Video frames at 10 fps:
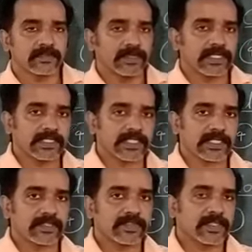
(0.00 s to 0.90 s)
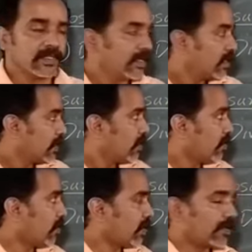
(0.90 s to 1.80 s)
we discussed with the
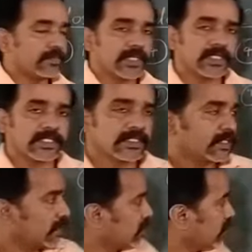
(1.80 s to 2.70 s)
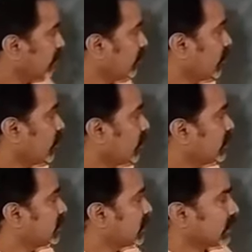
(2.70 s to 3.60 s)
whole numbers. We already
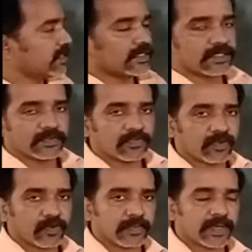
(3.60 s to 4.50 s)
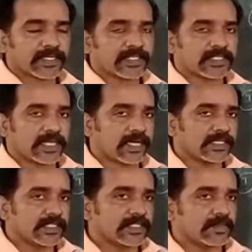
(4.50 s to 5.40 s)
checked the 4 operations:
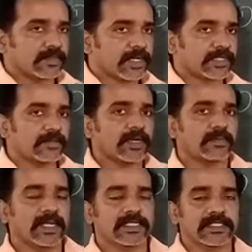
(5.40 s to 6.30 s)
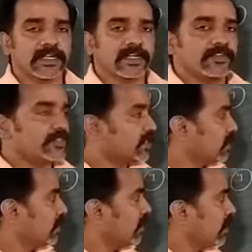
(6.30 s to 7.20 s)
addition, subtraction, multiplication and division.
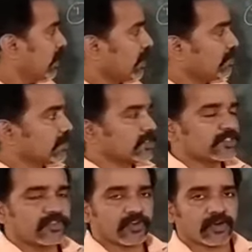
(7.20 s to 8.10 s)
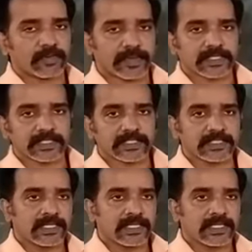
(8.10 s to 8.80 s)
Among these 4 operations,